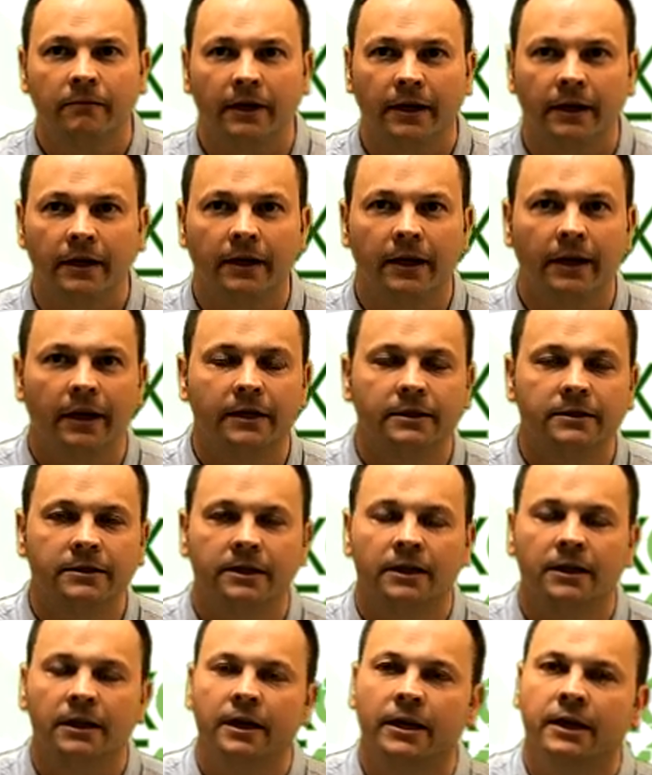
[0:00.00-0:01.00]
company,
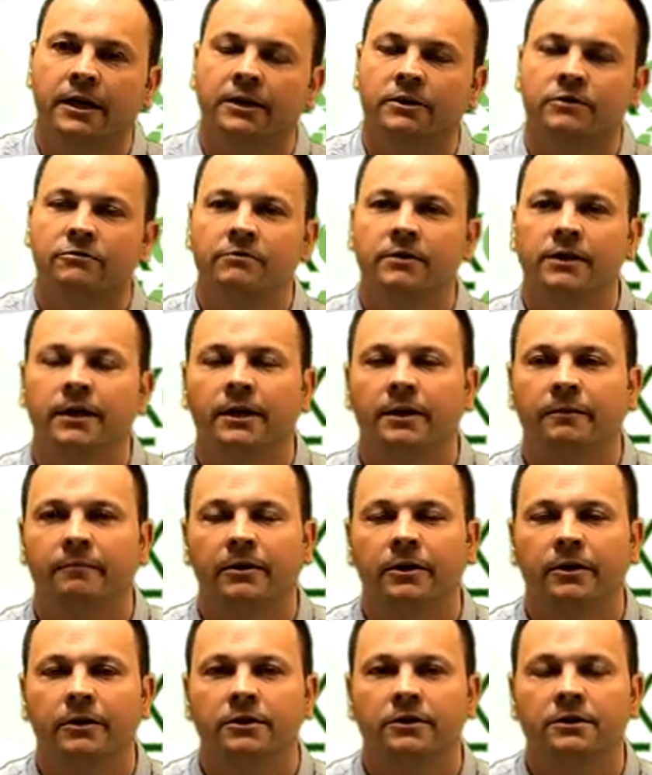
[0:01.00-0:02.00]
it's
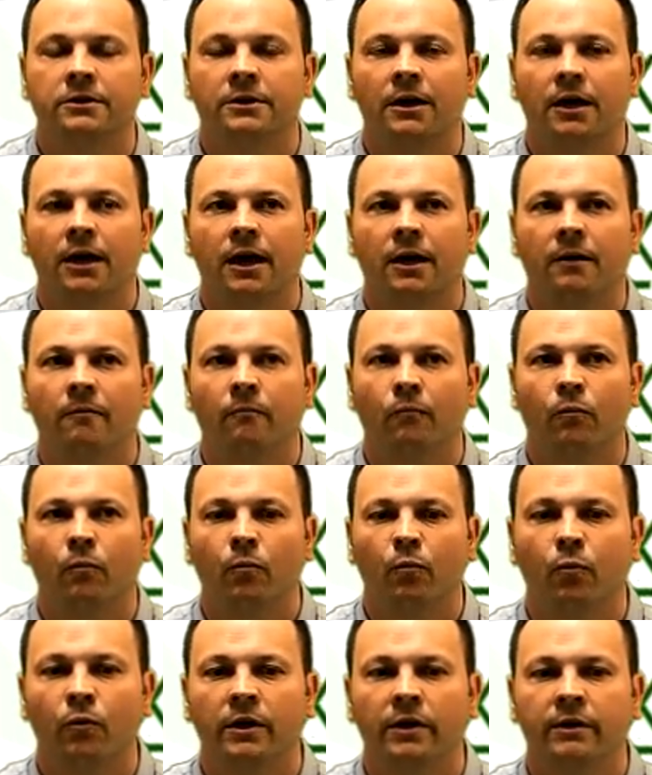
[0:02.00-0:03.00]
really because
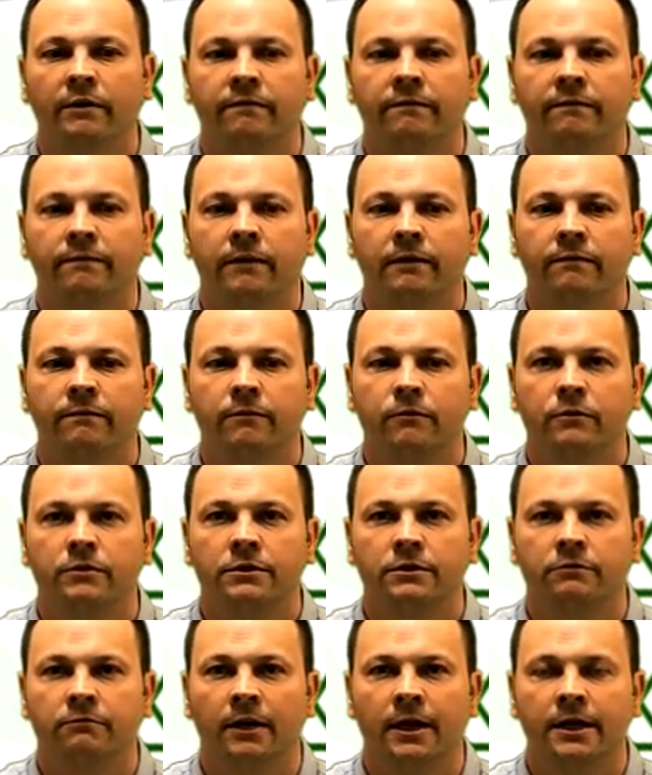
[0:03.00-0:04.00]
we
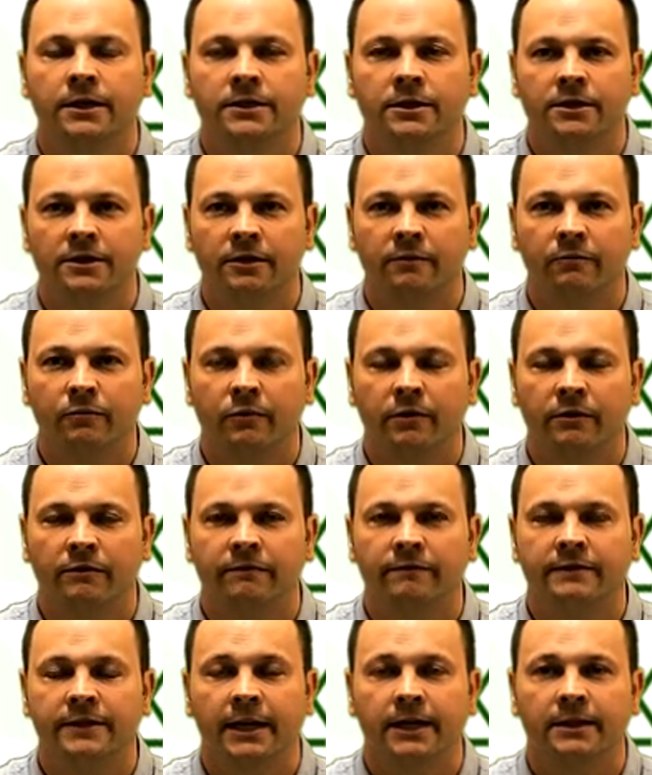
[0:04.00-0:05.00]
forged a relationship with
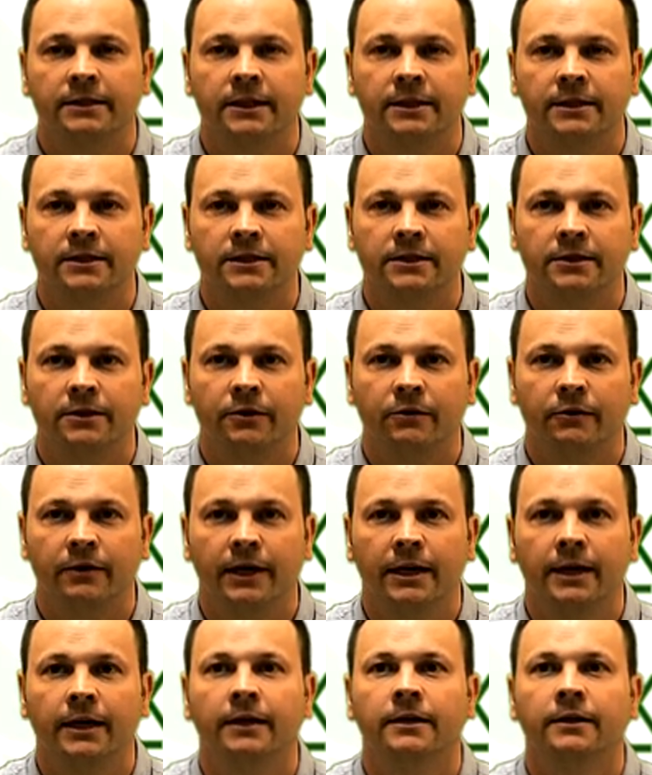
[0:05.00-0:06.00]
TechSense in
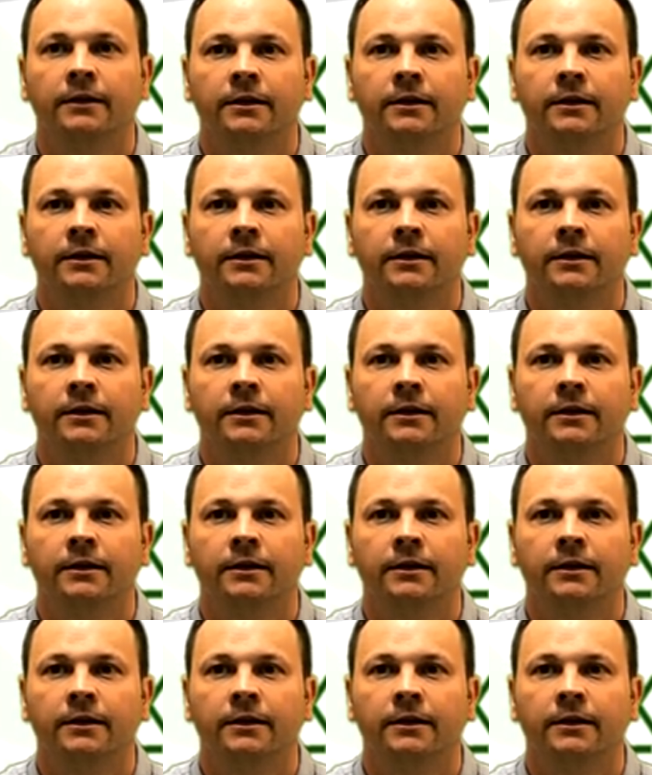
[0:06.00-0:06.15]
the UK.